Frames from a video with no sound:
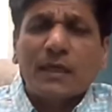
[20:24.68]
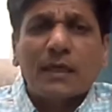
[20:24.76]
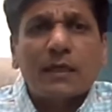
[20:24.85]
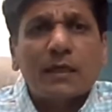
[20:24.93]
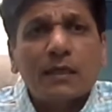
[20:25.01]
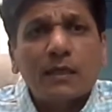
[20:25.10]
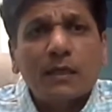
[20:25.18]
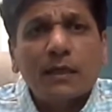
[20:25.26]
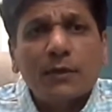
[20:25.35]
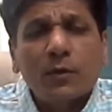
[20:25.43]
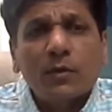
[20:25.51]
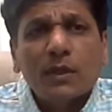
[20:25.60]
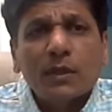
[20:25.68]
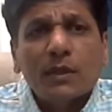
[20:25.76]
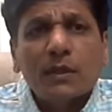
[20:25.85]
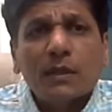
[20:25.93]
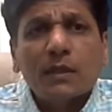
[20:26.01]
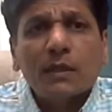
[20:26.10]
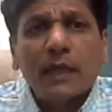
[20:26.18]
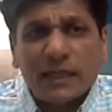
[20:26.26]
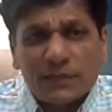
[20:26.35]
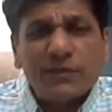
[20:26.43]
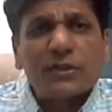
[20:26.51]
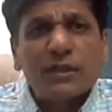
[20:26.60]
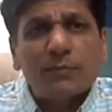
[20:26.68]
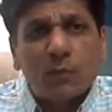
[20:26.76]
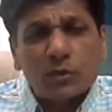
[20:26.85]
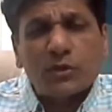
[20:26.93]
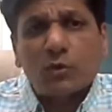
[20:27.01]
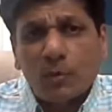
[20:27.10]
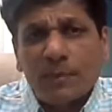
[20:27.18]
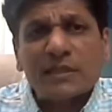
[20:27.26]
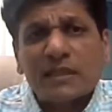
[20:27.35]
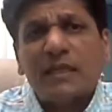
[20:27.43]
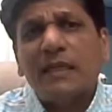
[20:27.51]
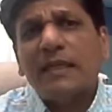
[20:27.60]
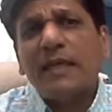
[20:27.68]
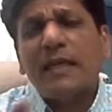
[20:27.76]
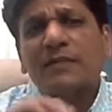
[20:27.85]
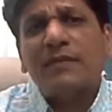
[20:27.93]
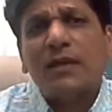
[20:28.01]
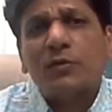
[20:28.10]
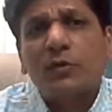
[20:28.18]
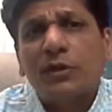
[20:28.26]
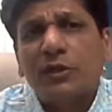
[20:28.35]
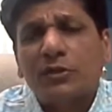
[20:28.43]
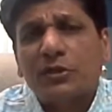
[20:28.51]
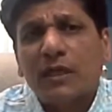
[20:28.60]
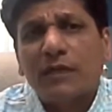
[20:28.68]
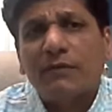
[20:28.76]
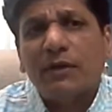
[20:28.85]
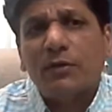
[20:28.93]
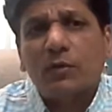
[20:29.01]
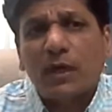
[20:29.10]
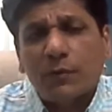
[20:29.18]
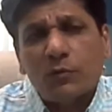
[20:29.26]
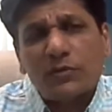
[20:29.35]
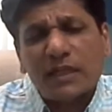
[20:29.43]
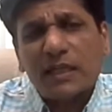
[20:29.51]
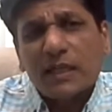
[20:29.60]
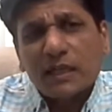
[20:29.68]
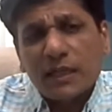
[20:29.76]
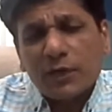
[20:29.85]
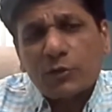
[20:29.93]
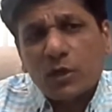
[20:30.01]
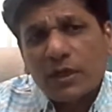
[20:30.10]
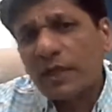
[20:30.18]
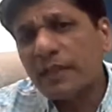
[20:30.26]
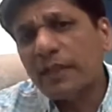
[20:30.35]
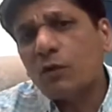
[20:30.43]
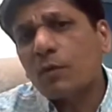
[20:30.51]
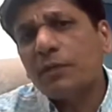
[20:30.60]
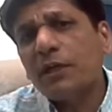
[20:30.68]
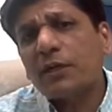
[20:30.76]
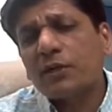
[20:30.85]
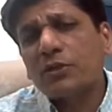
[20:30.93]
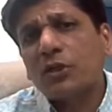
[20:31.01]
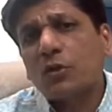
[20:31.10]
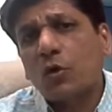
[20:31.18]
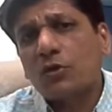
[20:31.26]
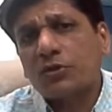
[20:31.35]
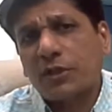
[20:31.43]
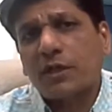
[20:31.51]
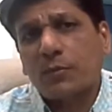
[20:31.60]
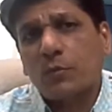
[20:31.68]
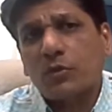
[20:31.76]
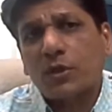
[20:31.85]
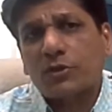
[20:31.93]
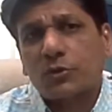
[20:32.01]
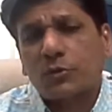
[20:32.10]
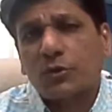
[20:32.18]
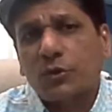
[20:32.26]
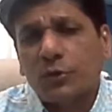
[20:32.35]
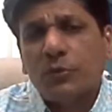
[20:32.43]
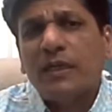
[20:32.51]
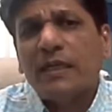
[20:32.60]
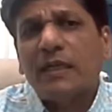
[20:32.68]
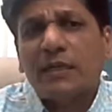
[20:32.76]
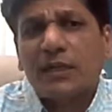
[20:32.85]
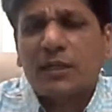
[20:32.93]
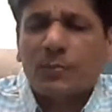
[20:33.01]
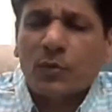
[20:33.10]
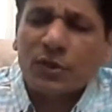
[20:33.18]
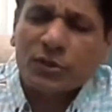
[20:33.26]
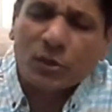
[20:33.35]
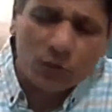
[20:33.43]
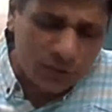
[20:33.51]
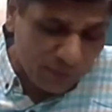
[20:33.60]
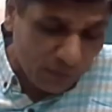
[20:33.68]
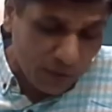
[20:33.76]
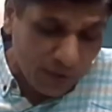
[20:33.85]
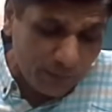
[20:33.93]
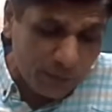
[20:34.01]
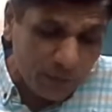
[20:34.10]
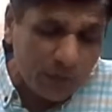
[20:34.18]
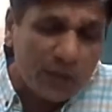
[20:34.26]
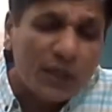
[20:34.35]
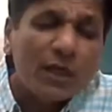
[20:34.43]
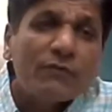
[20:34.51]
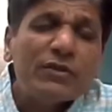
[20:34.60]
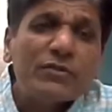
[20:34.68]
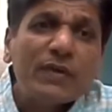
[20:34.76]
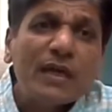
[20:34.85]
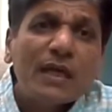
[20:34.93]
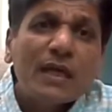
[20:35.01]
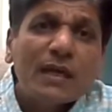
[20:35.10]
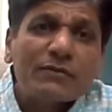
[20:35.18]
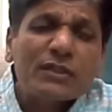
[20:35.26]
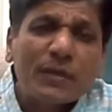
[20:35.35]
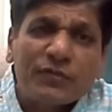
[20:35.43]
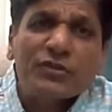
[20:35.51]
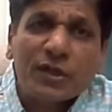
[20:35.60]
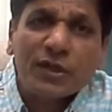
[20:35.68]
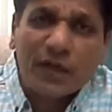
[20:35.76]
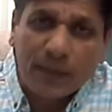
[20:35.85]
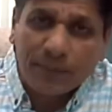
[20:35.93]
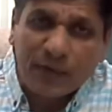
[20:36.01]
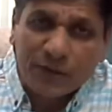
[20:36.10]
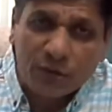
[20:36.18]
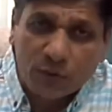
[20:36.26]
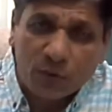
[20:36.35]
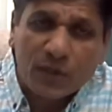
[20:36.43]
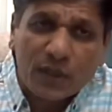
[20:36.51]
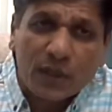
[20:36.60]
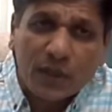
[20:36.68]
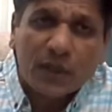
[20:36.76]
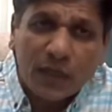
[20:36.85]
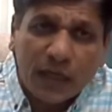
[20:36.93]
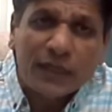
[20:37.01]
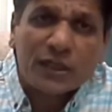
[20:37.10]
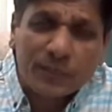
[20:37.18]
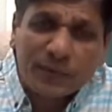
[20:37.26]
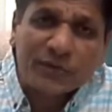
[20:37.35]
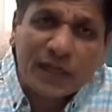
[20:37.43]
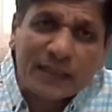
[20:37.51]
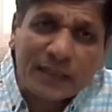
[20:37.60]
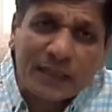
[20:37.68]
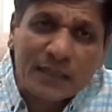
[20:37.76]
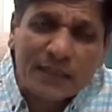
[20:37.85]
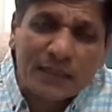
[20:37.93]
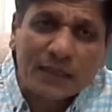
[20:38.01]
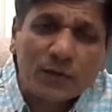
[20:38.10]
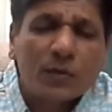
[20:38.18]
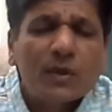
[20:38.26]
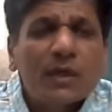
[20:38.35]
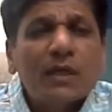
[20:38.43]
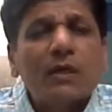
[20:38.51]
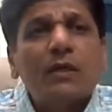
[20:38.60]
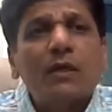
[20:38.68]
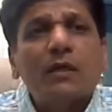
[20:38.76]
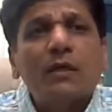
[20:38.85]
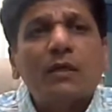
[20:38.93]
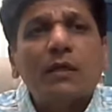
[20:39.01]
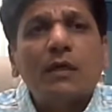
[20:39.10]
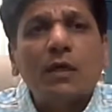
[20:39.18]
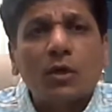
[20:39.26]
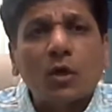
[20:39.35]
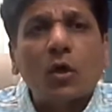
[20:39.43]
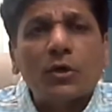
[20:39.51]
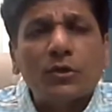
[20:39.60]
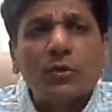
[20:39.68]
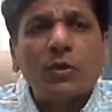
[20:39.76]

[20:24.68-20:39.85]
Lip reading: as we see both domestically as well as on the international level, I would say gradual greening of the international courts and tribunals. You need a dispute resolution forum, which will have sufficient trappings, highly specialized agency, a court,